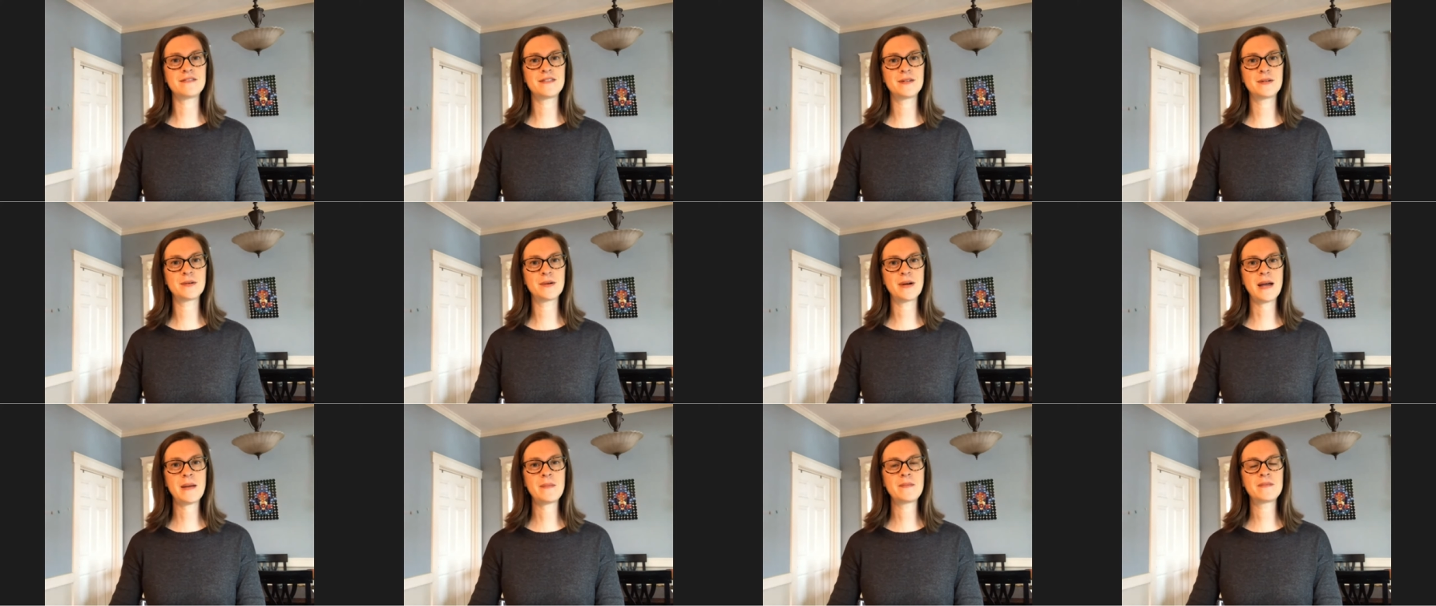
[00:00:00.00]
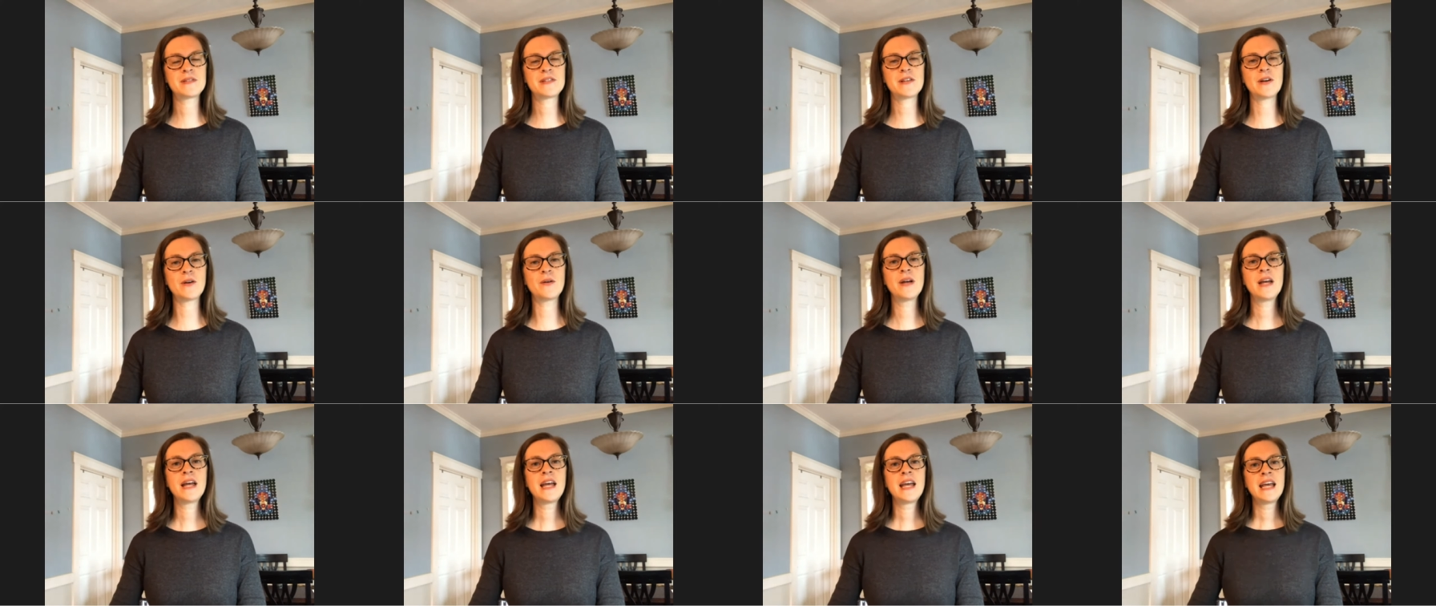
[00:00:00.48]
Okay,
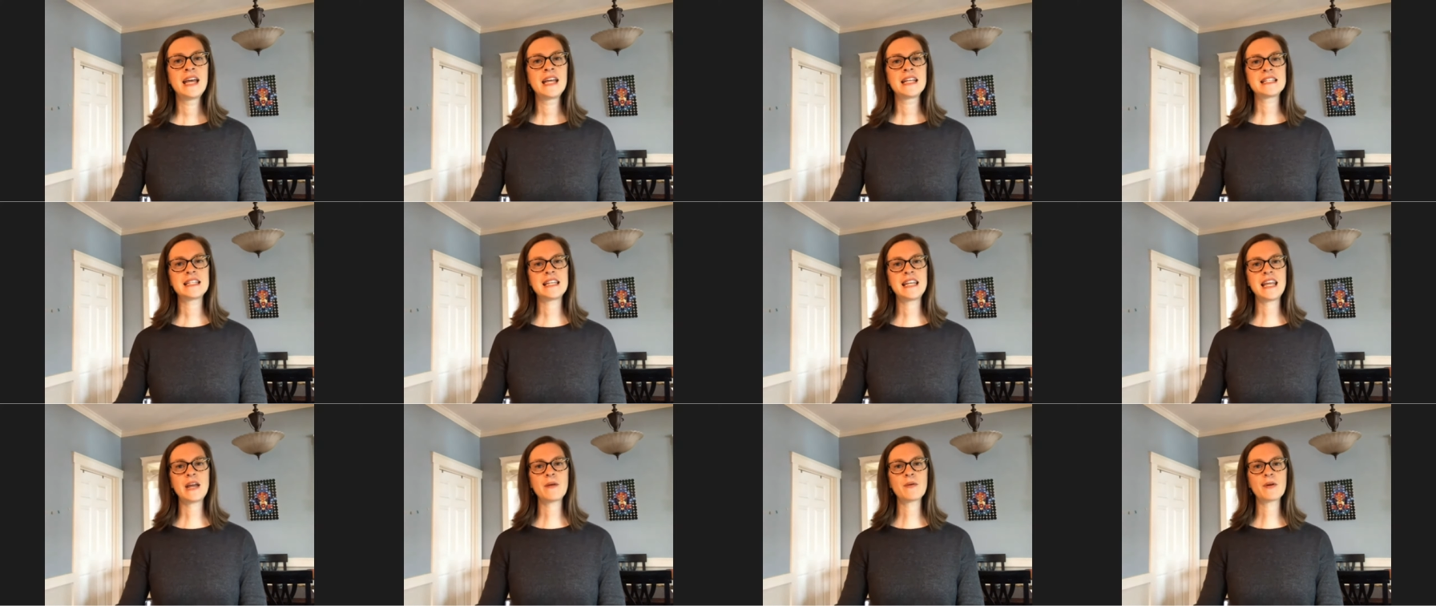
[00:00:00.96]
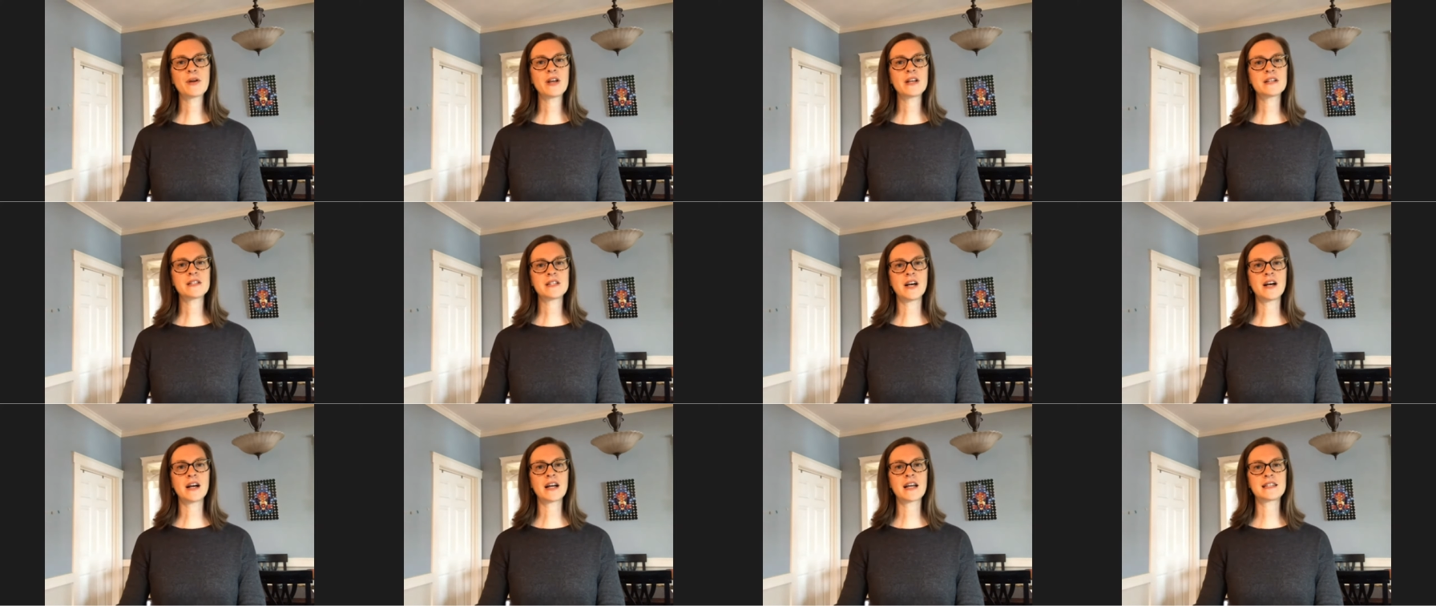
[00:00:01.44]
so today we're going to
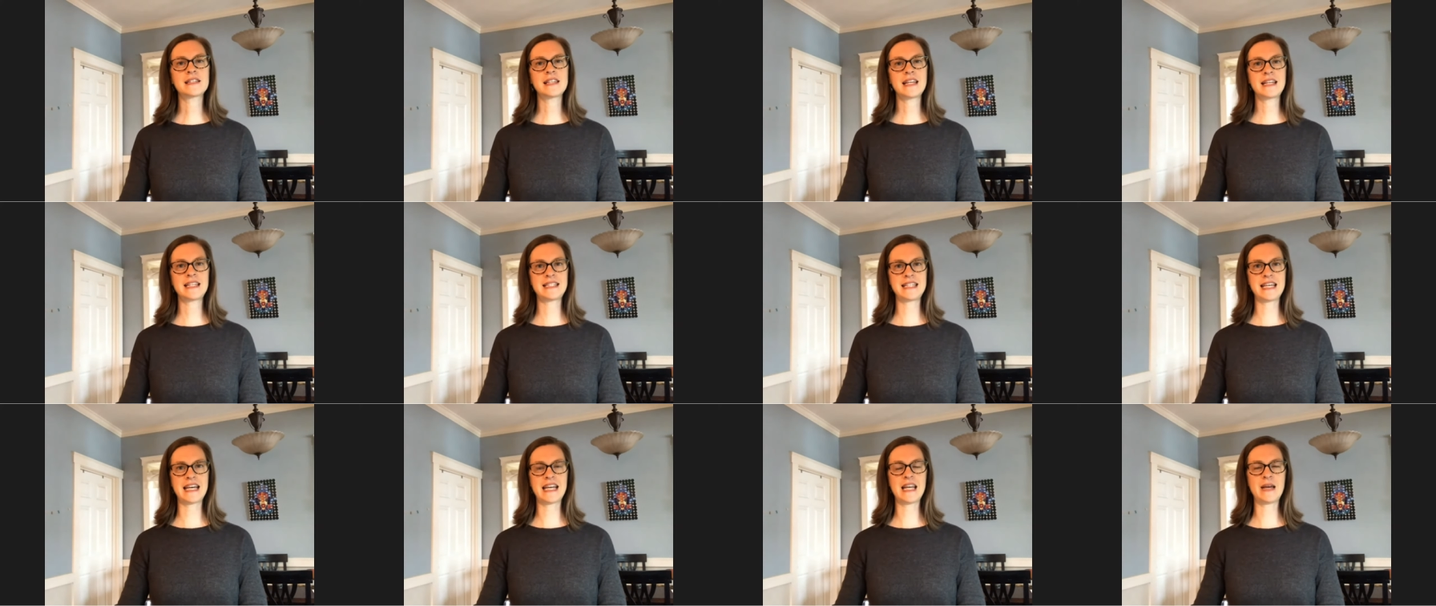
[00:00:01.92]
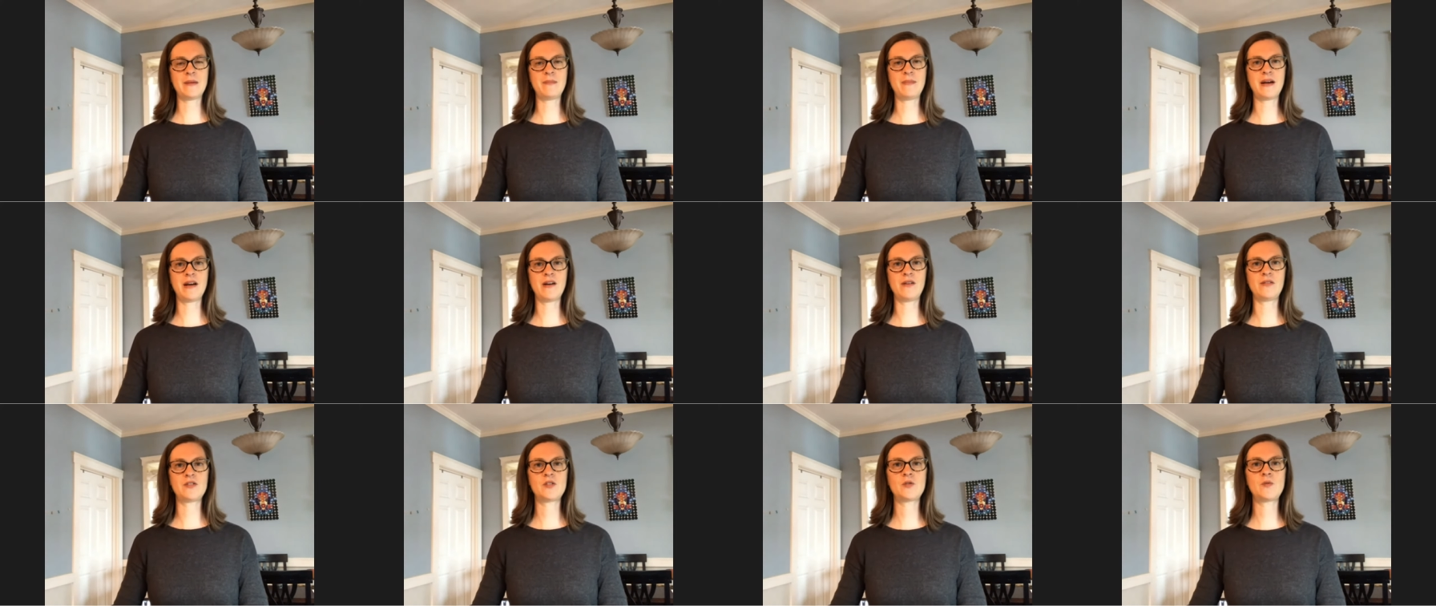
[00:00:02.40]
talk, as I said,
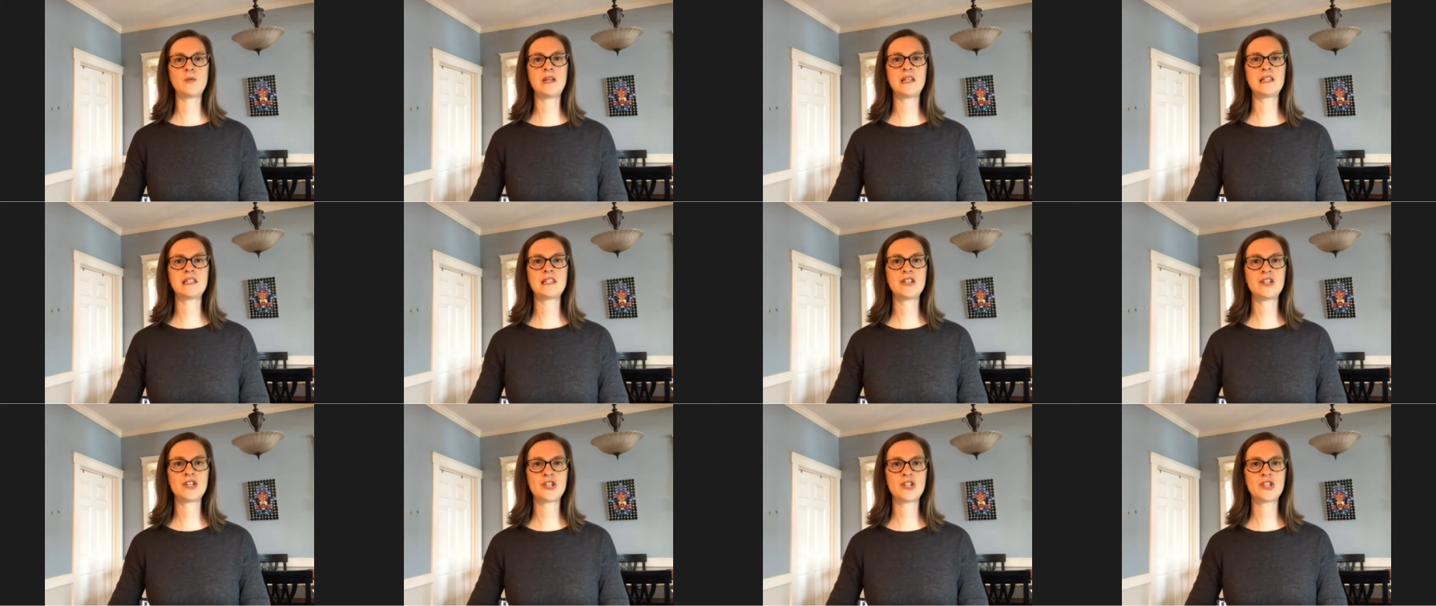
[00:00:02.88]
about sweets and